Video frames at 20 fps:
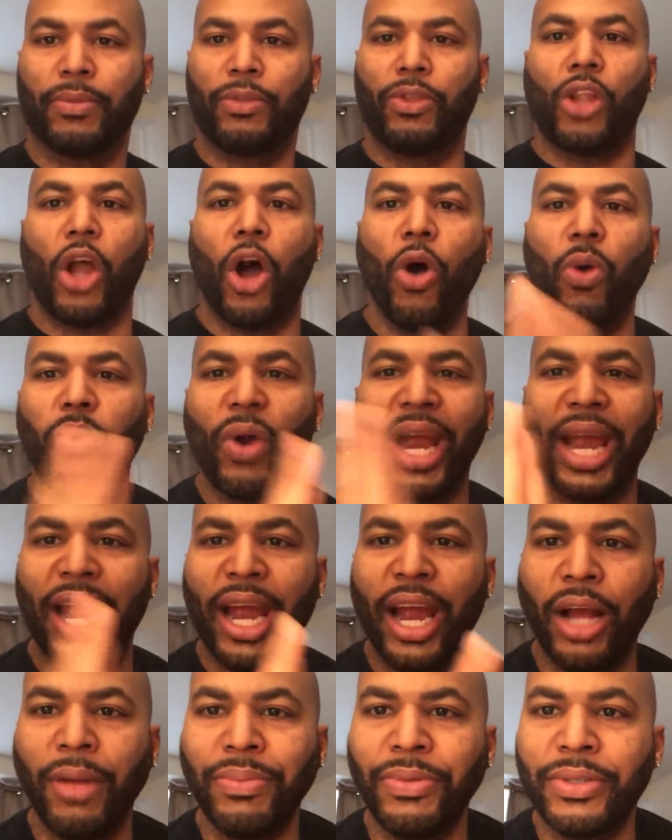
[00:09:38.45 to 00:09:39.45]
No
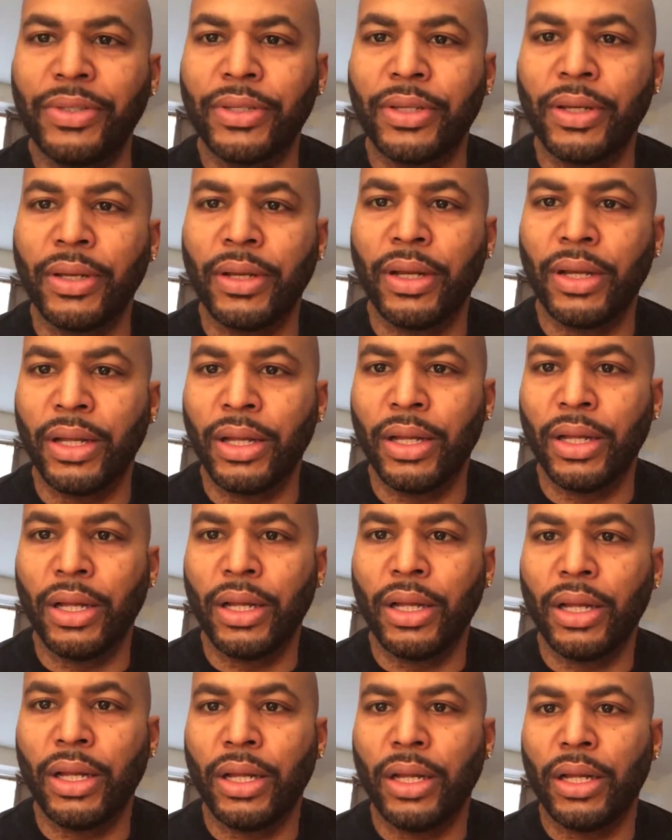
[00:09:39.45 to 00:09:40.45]
rims.
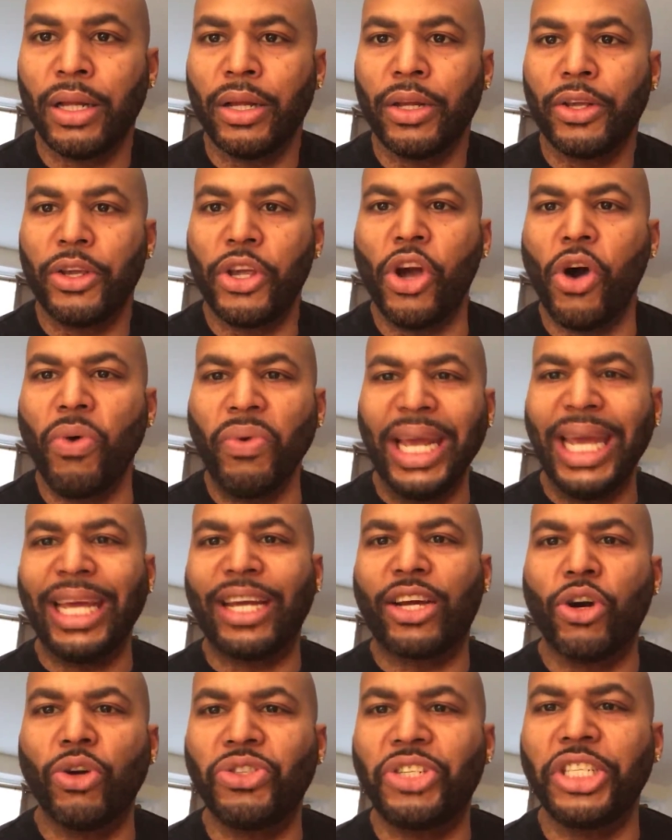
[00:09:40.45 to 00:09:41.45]
You don't
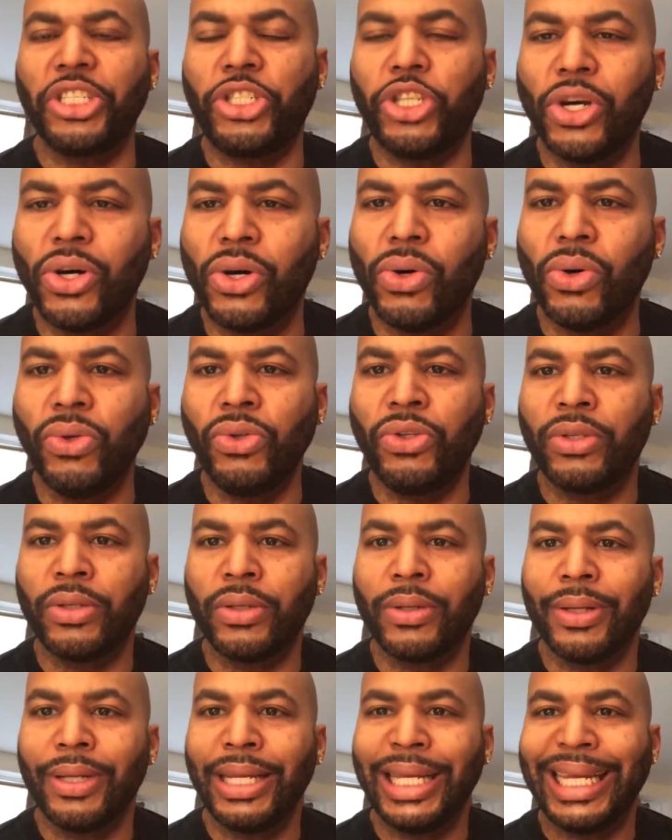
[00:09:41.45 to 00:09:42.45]
need Gucci shoes.
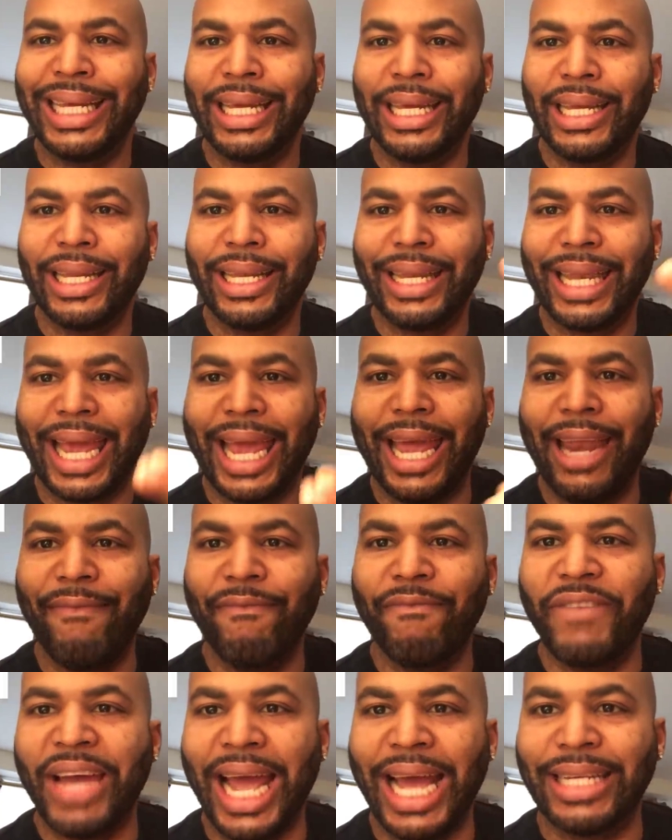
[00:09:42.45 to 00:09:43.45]

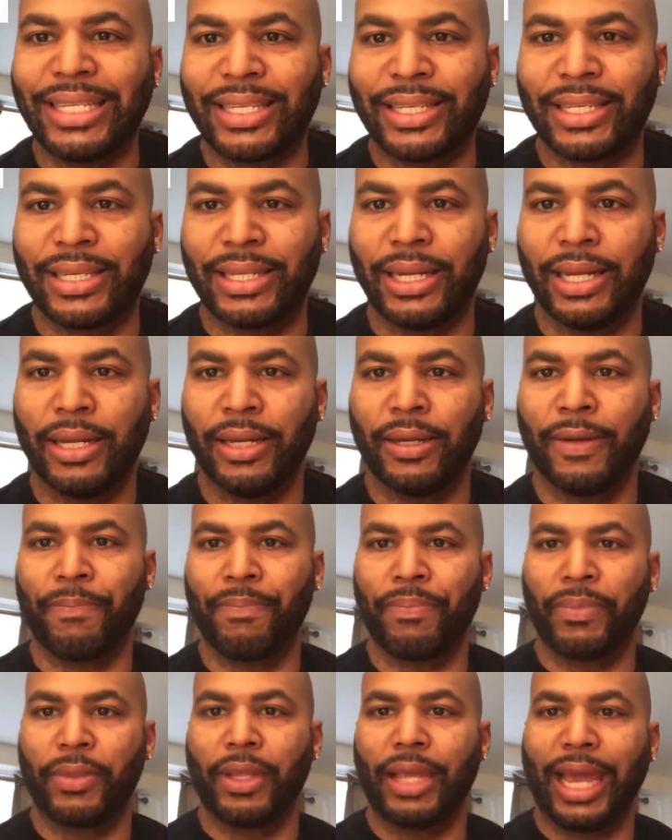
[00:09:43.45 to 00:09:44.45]
Invest.
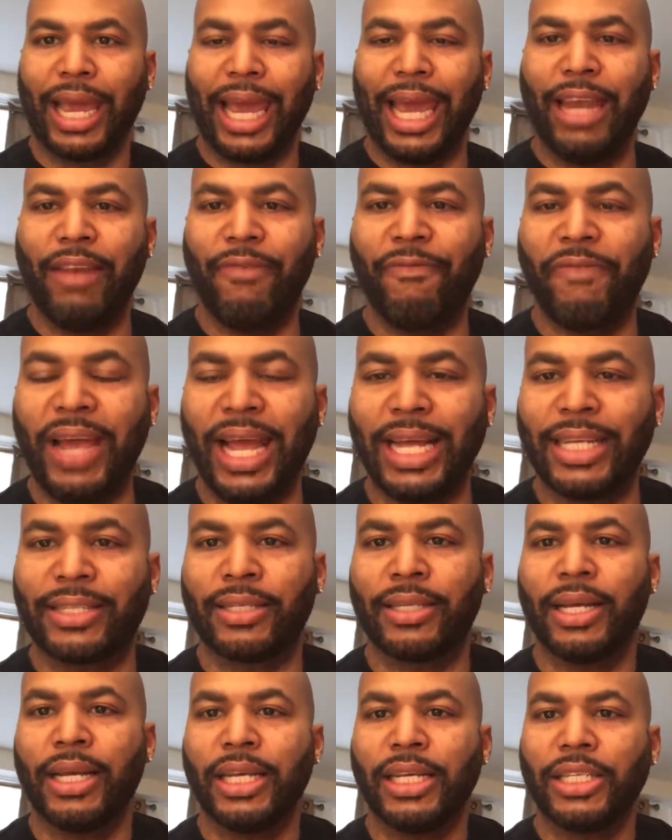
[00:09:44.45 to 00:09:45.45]

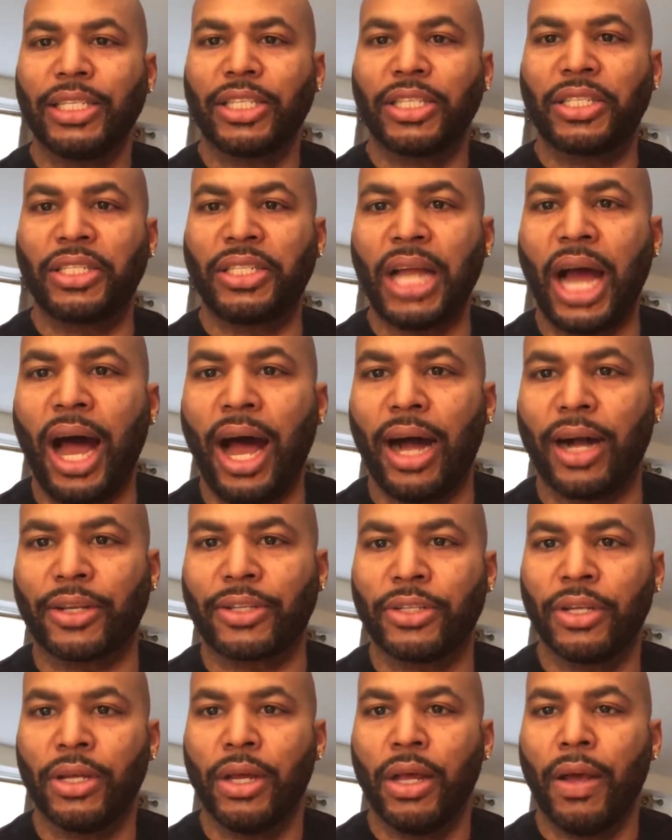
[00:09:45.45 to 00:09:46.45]
Invest.
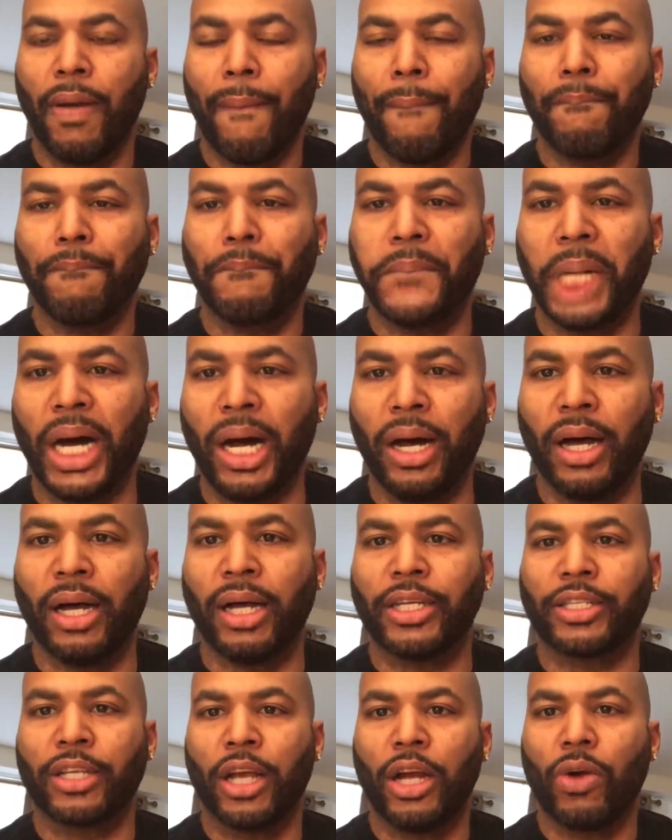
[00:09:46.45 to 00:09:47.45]
Stocks,
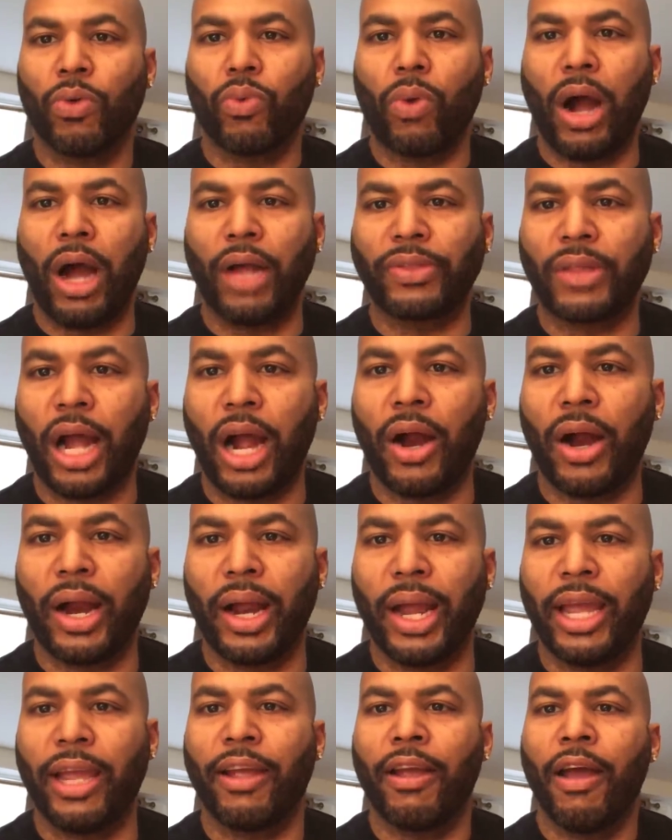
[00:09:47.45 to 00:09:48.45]
bonds, Roth
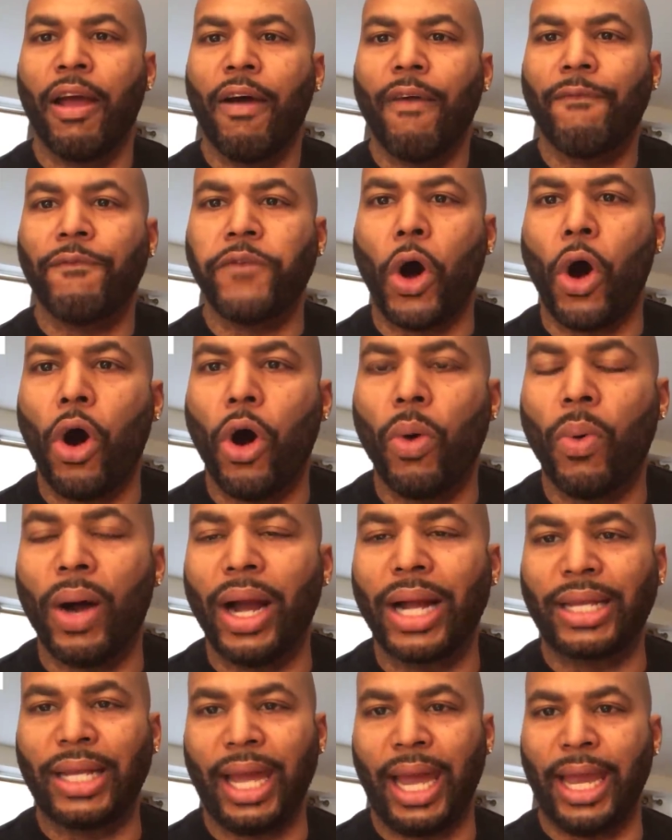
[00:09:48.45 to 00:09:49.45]
IRA,
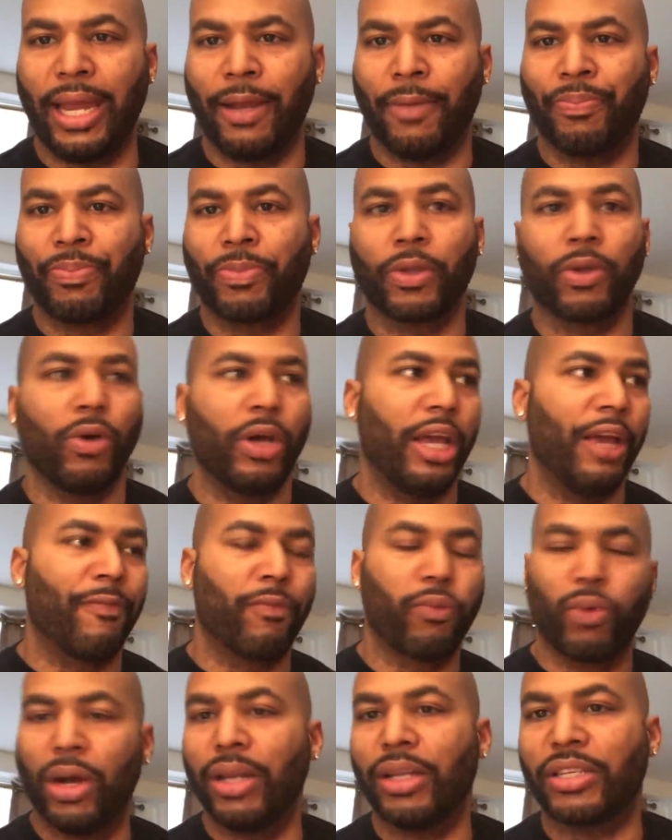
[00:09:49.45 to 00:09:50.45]
401k,
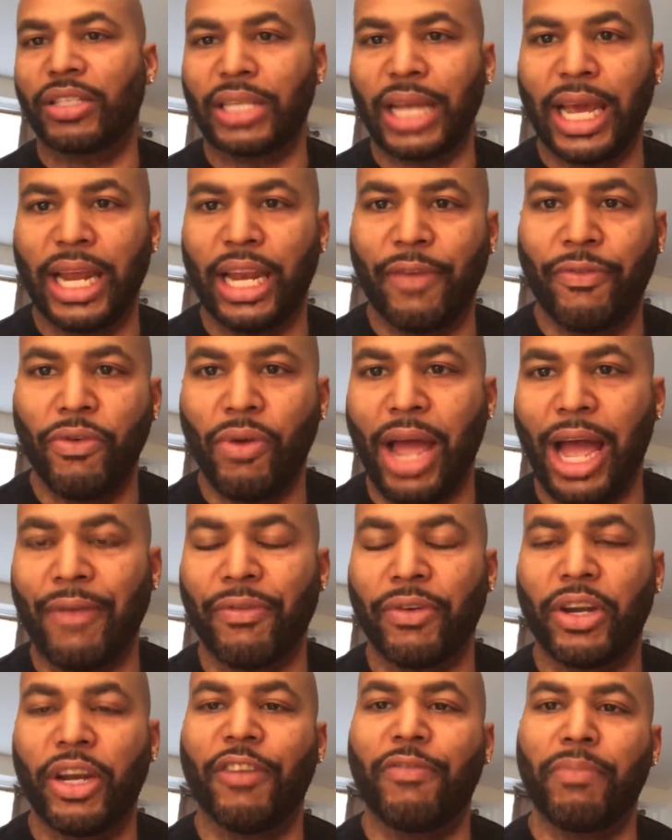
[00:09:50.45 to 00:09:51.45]
if real estate, if you
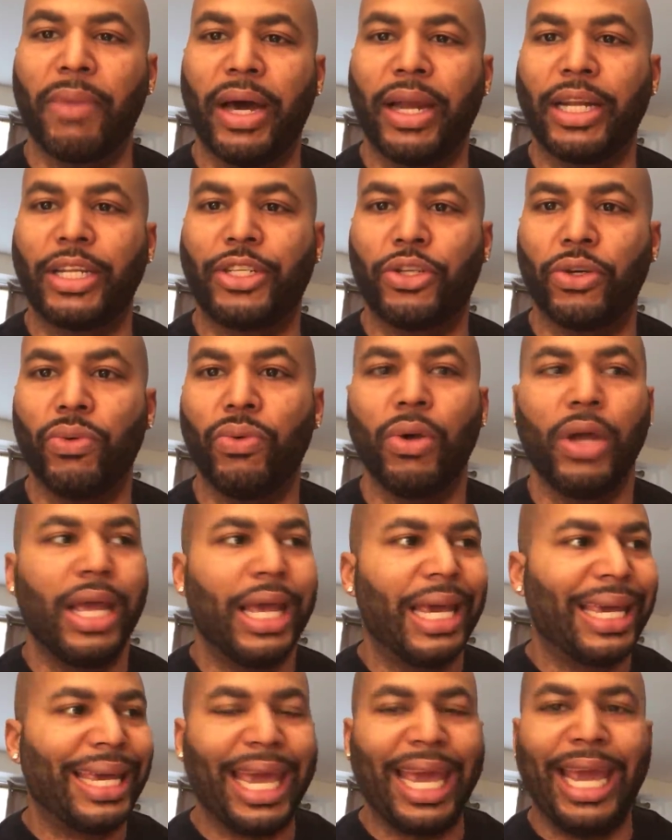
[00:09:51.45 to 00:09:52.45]
have enough money to
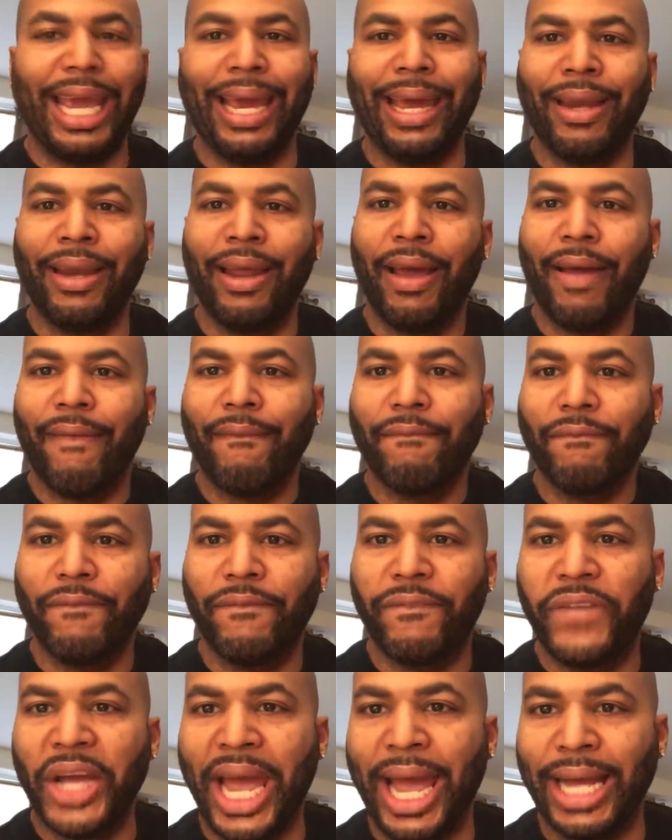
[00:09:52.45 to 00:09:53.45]

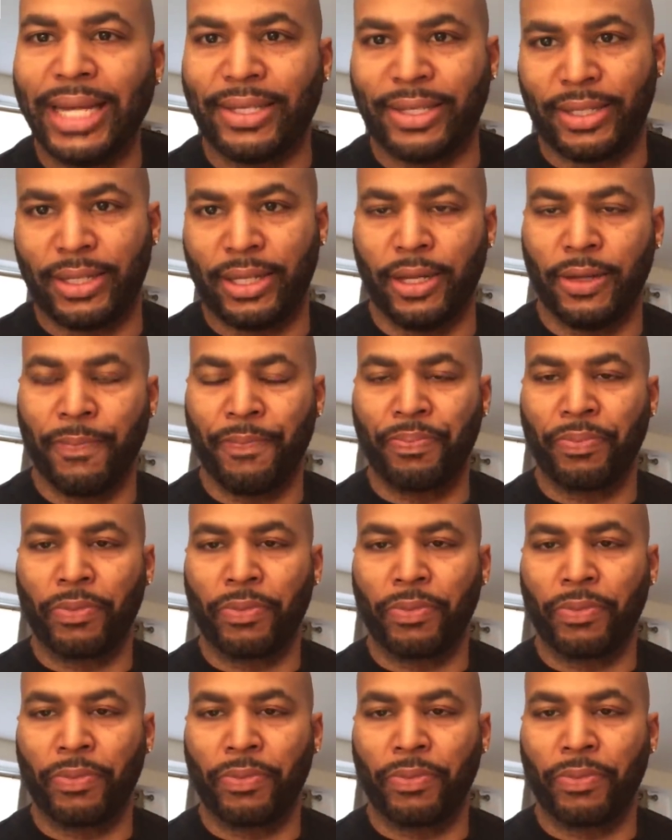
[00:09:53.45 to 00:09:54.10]
invest.